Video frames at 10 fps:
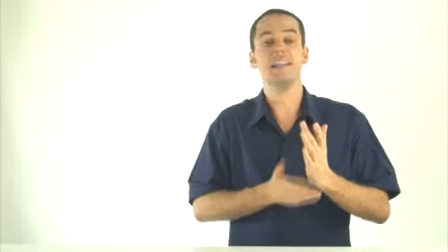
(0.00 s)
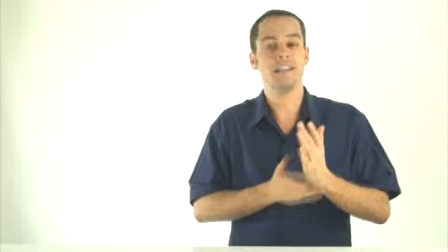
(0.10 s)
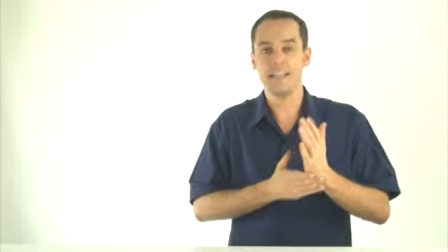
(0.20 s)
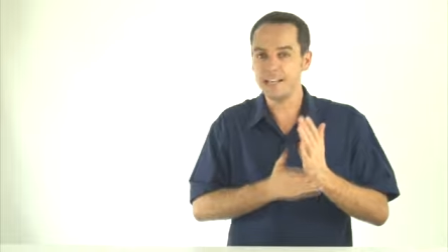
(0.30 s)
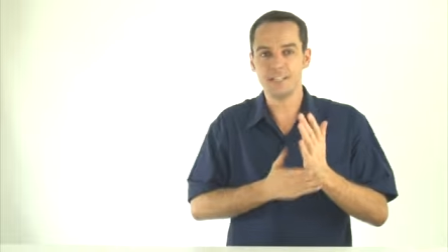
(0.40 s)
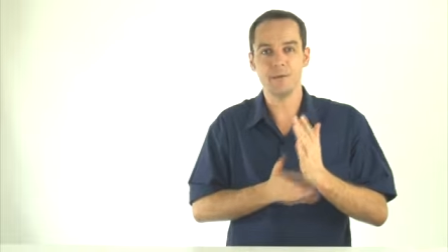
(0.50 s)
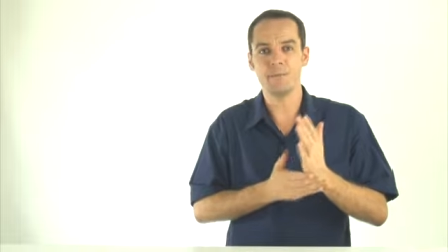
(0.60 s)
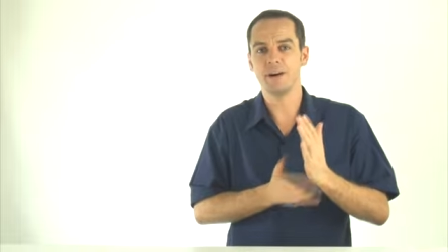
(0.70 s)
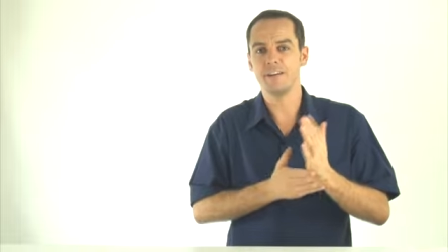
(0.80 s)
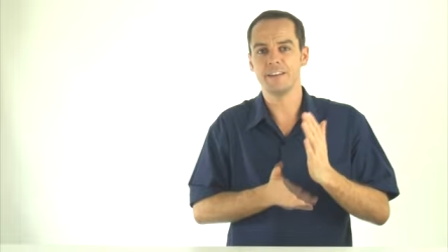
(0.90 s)
need to be
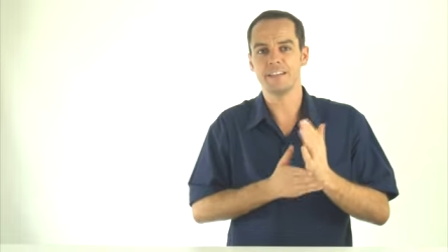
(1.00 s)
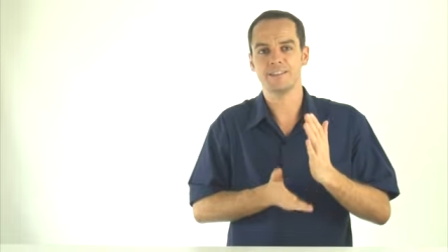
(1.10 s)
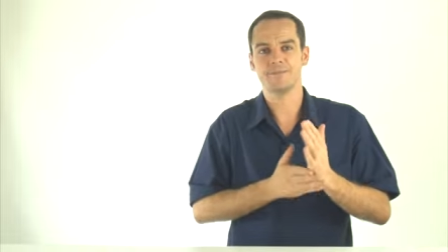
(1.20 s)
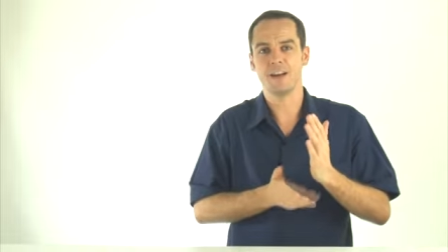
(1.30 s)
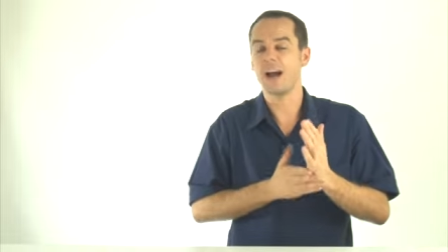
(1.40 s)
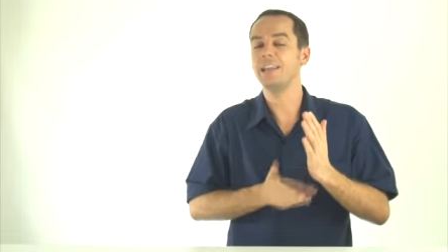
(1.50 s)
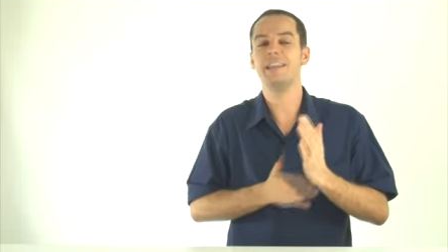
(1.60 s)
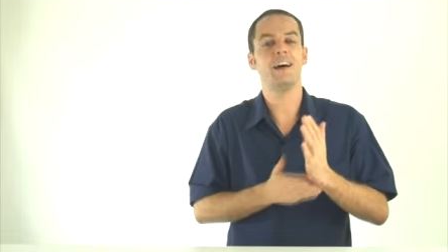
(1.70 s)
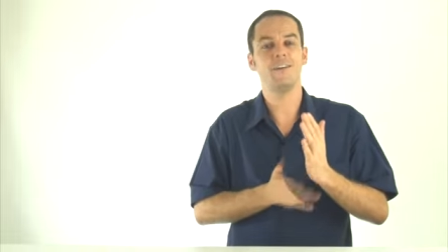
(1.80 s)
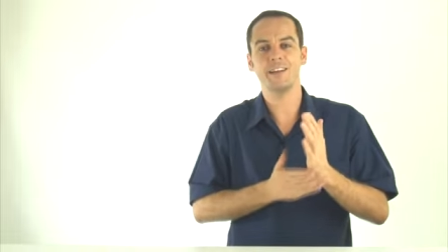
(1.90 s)
perfect, I
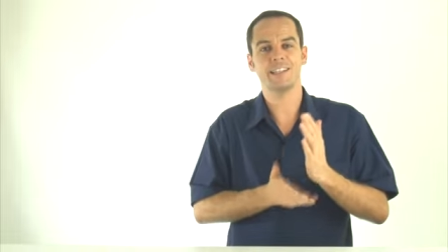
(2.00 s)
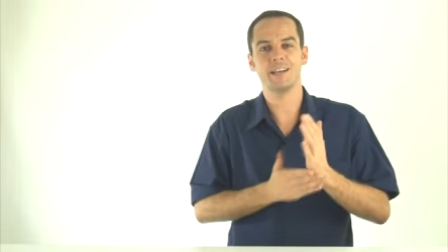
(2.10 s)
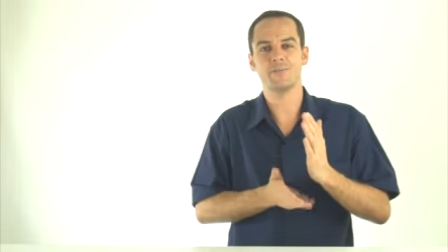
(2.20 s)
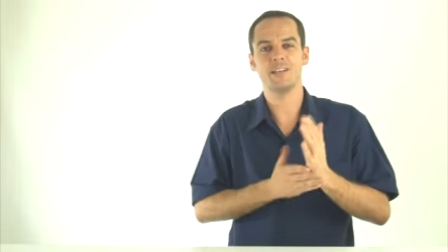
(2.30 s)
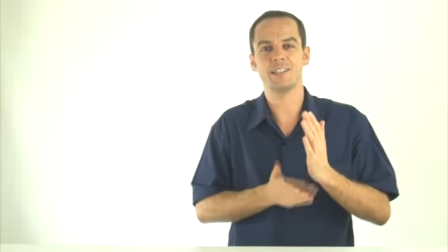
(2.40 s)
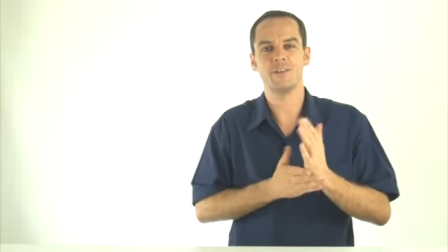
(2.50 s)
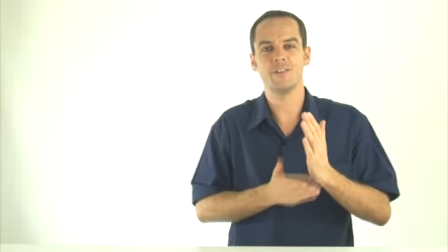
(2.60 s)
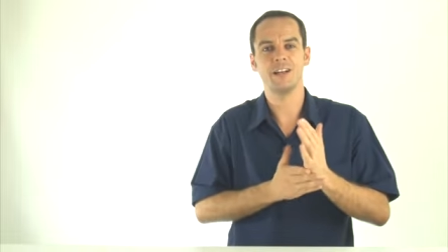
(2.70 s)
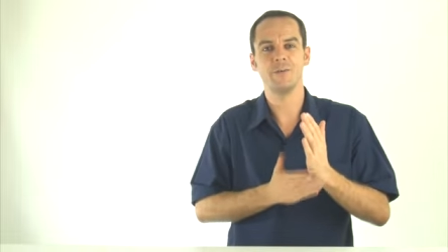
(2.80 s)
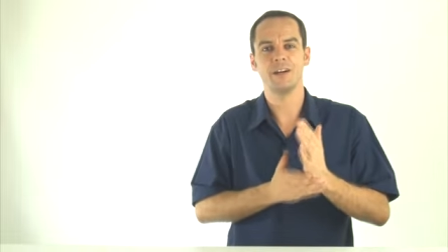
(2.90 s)
love and accept myself
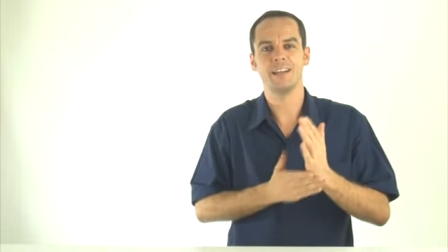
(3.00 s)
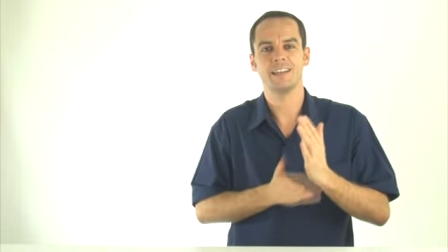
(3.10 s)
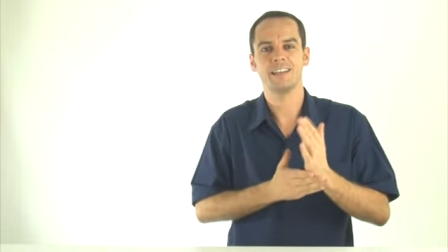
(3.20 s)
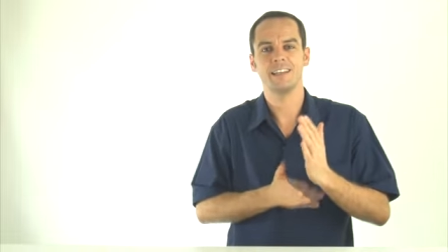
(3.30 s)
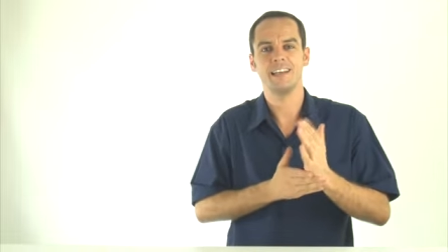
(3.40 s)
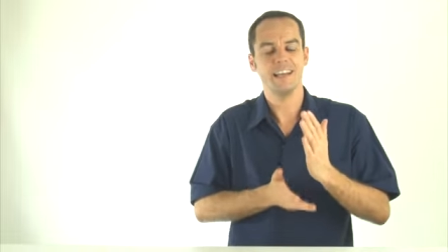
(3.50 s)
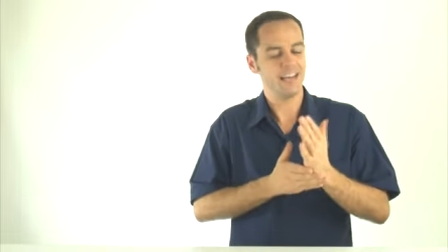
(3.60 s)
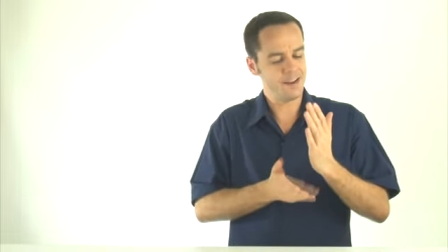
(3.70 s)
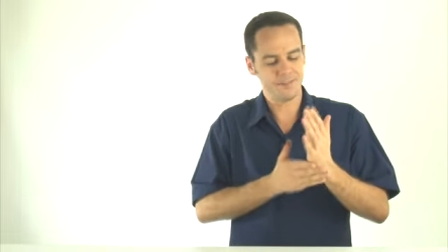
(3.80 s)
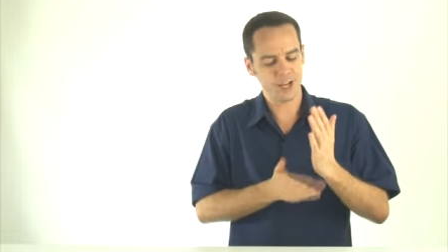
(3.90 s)
anyway.
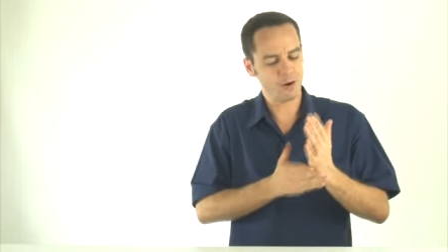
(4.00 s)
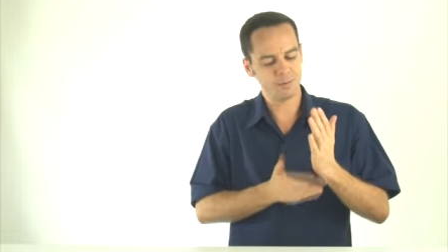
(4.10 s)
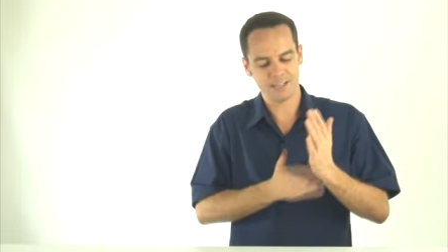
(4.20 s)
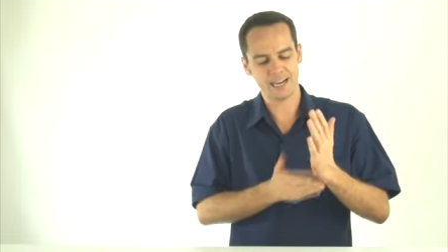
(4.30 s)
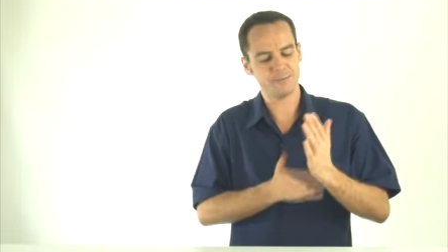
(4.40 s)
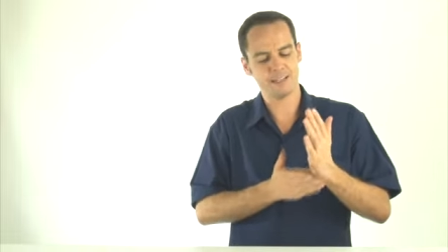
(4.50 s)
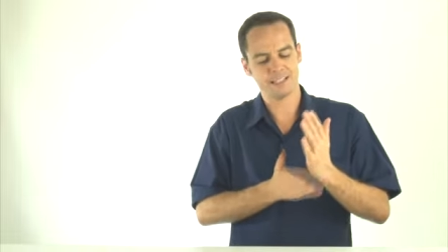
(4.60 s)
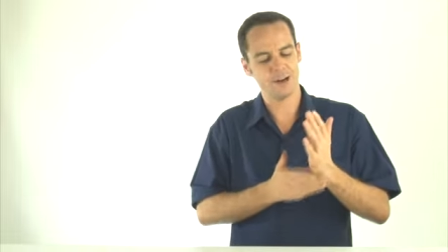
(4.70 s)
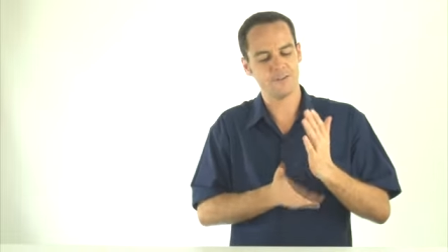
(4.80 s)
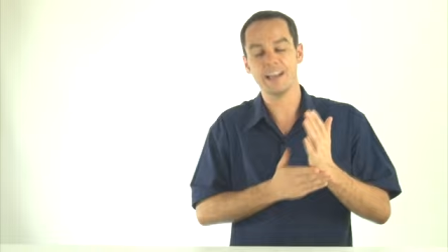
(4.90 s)
Even though I'm telling
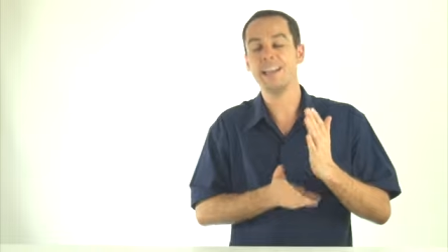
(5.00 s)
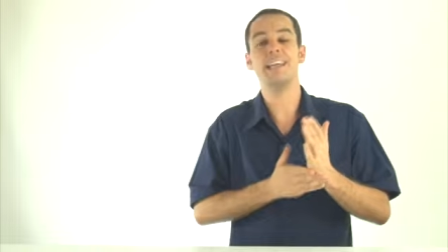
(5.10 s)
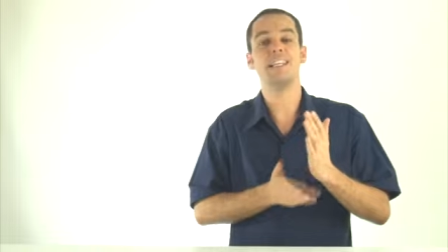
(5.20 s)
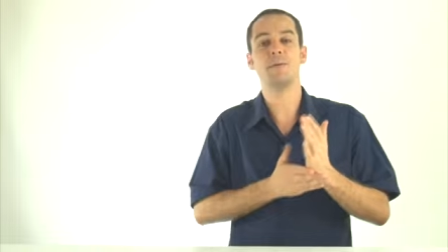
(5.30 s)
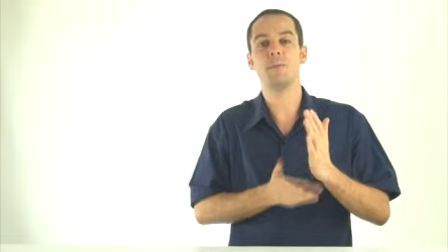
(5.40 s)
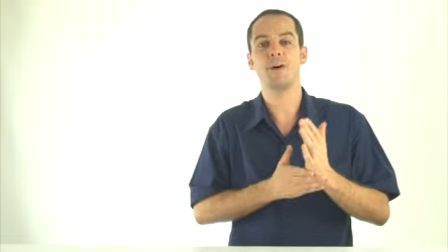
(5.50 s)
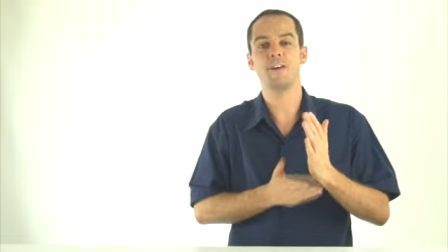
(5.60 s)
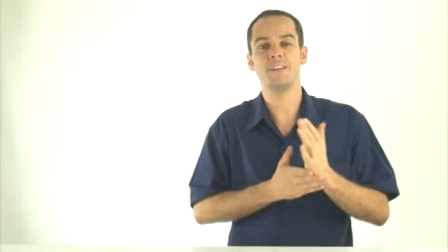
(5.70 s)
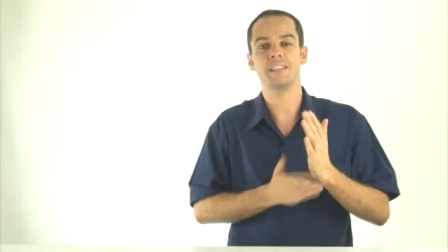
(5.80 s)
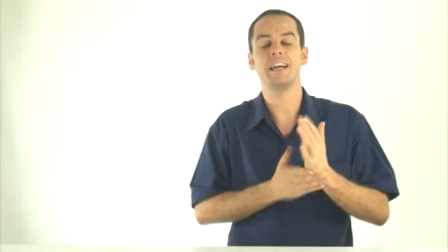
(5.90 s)
myself I need to be
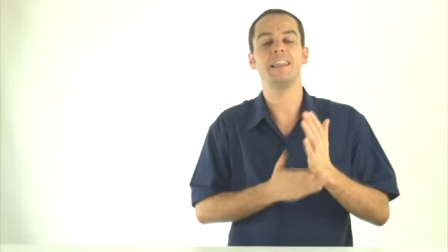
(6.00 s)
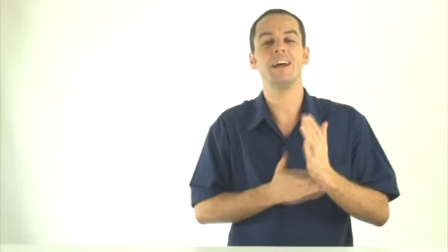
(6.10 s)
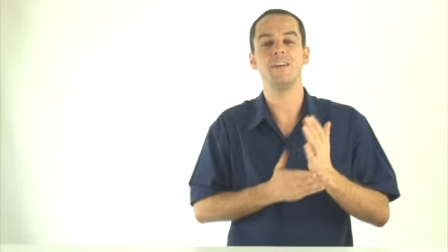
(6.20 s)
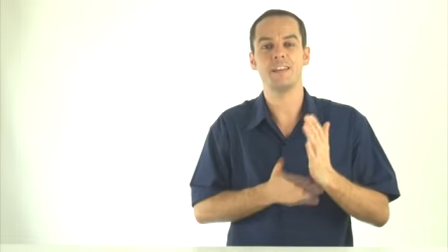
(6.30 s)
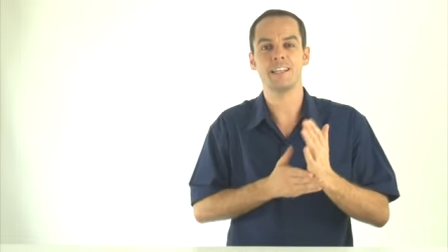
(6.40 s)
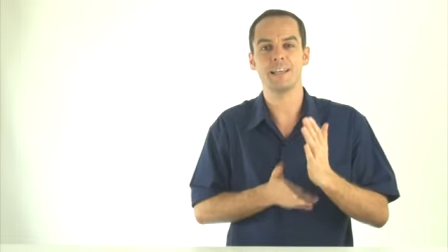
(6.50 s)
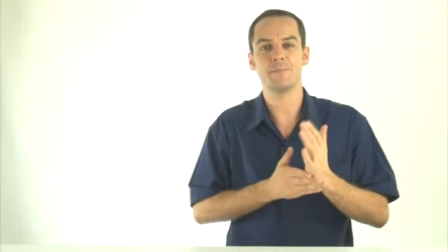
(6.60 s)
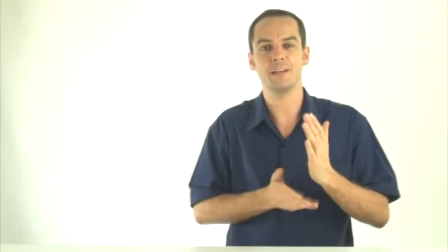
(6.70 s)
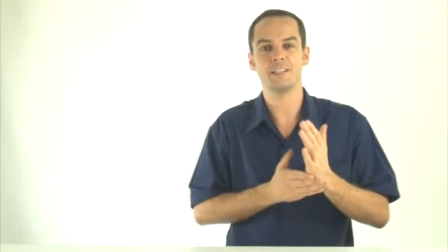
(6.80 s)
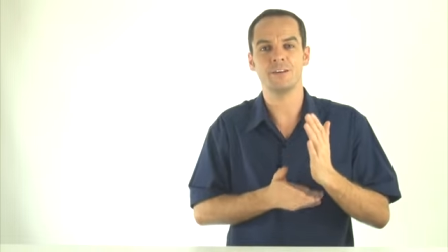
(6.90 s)
perfect, I love and
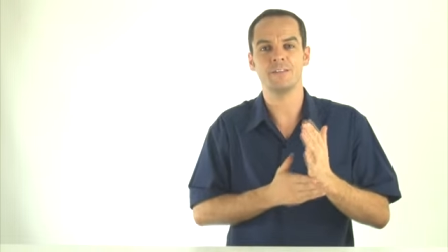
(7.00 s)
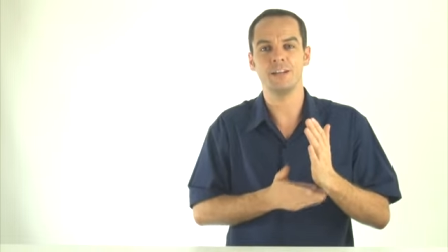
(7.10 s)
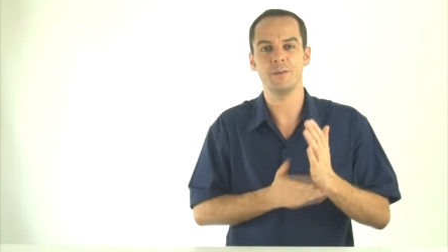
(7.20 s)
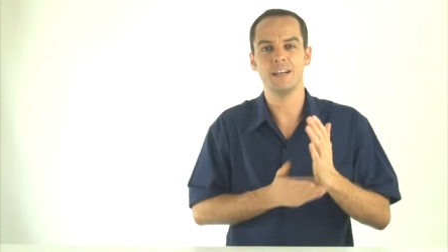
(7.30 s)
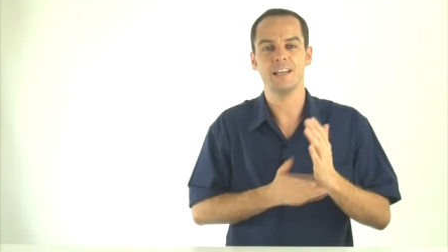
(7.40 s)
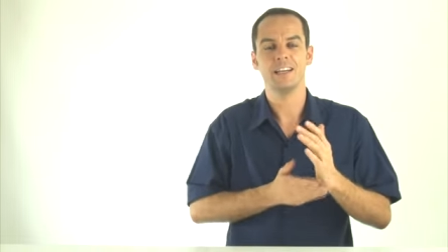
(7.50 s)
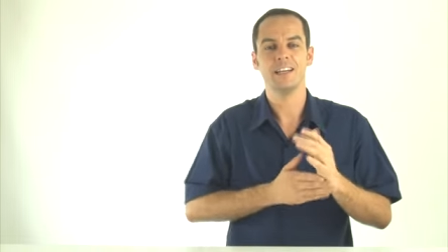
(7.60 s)
accept myself anyway.